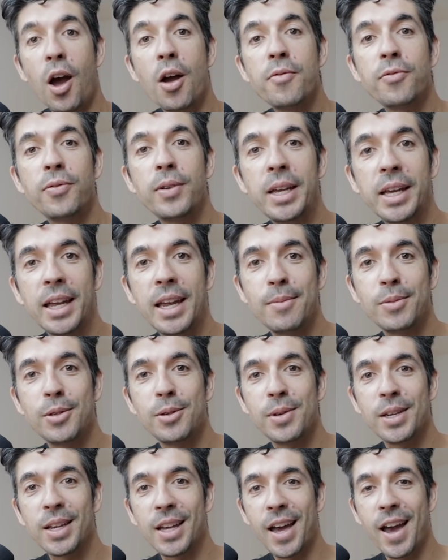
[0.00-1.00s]
hopefully
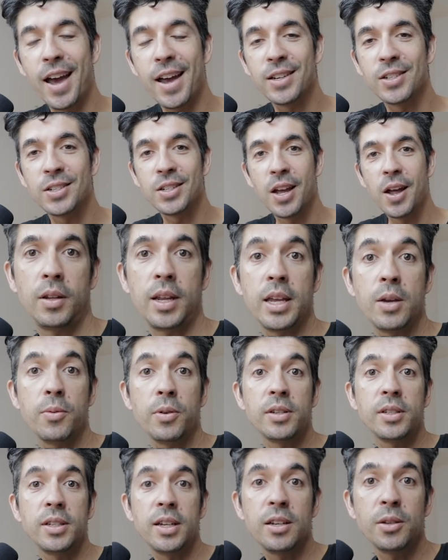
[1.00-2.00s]
keeps you engaged. Now you
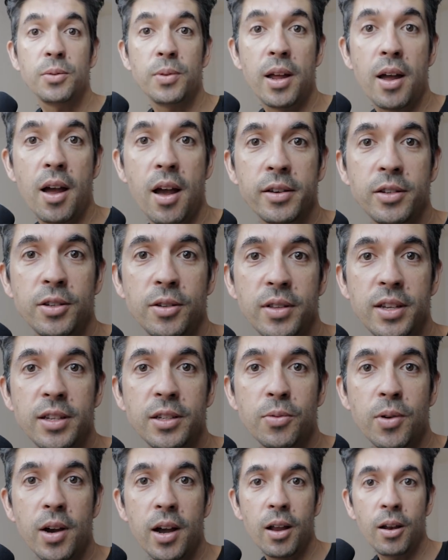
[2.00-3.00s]
would have seen as well, I do
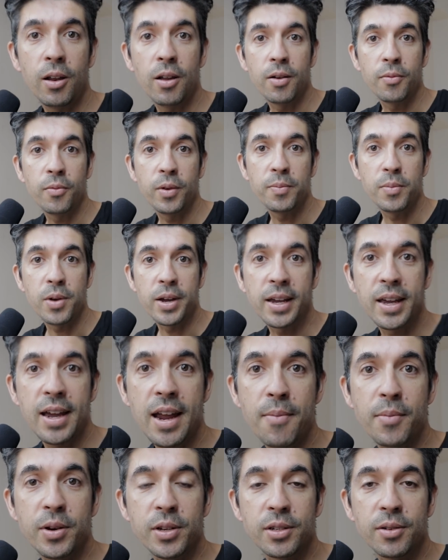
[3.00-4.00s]
this quite a lot with my
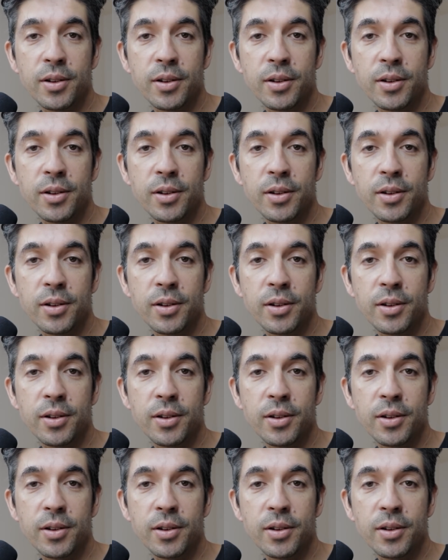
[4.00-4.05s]
camera.